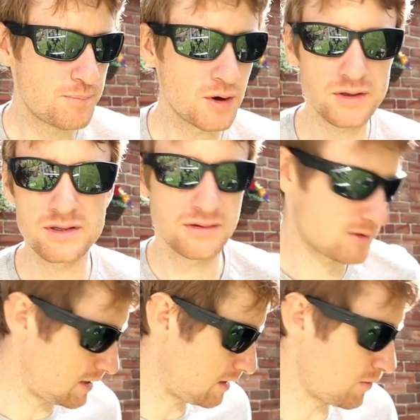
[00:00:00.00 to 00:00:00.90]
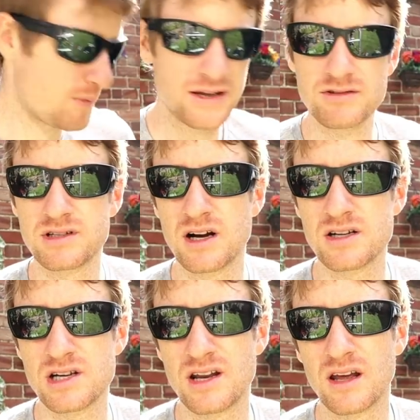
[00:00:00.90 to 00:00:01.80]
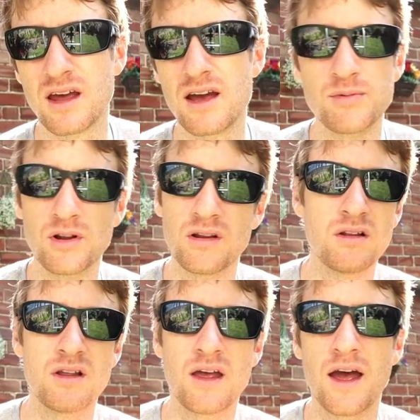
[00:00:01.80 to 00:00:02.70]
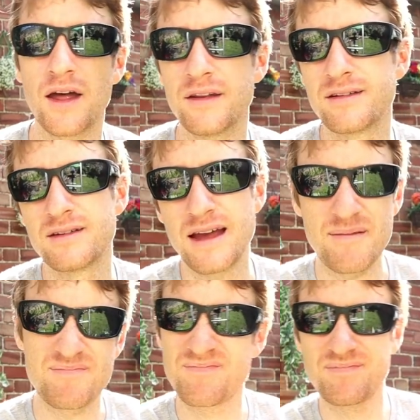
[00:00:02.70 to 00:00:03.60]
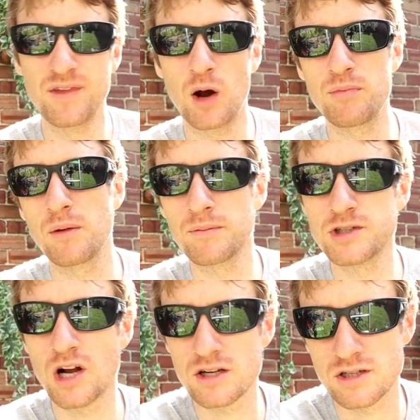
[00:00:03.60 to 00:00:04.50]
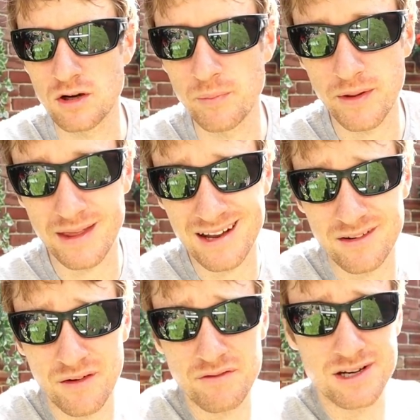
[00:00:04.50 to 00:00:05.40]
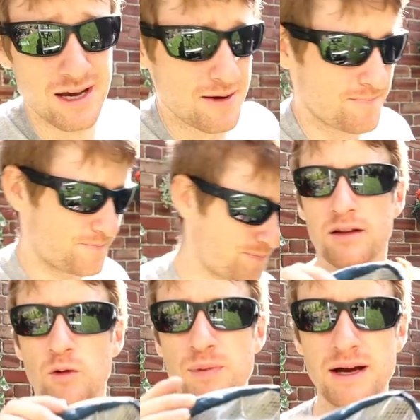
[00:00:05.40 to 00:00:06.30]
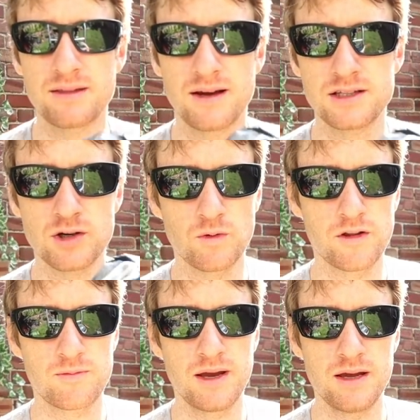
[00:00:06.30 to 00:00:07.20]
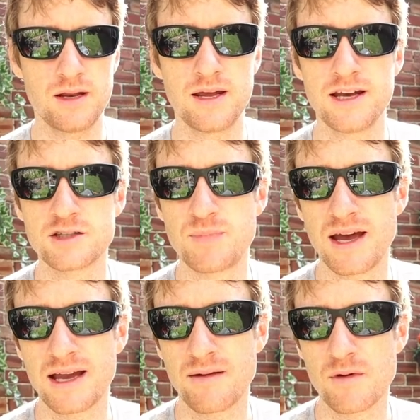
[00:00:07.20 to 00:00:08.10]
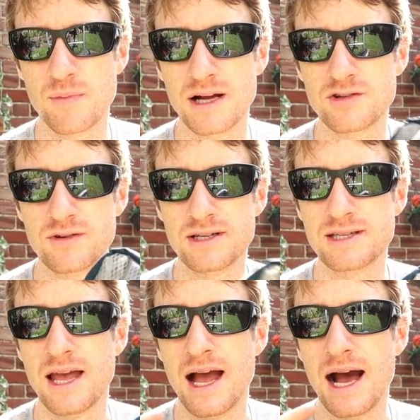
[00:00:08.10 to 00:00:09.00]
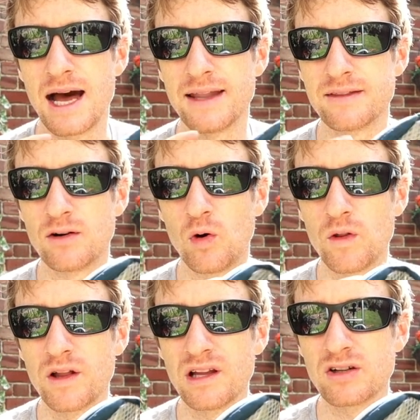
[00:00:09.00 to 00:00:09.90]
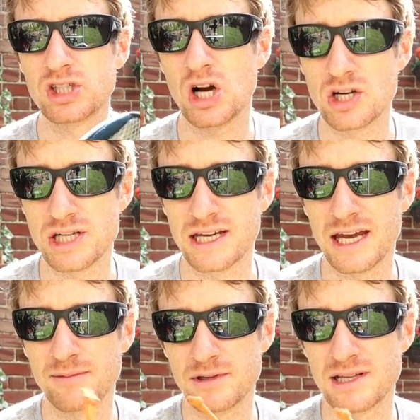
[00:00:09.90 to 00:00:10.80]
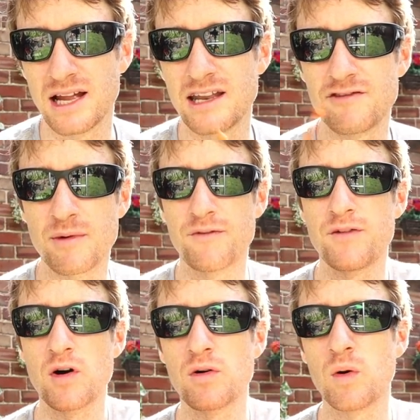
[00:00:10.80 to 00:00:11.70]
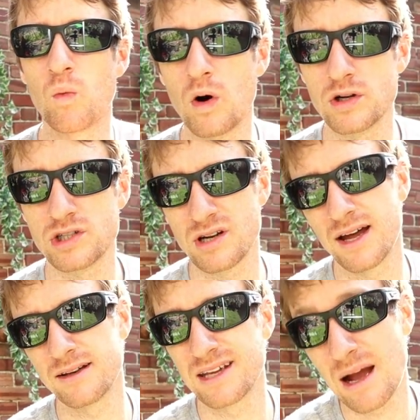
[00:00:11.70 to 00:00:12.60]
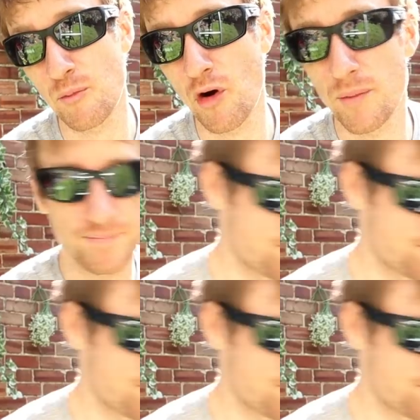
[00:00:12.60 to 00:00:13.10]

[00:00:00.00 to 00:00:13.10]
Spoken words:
But I have a battery charger and a cable, and yeah, not a problem. Charged it up at the end of every day. Little bag that I took with me in here, spare camera batteries and all the little charging cables that I need for my phone, watch and camera.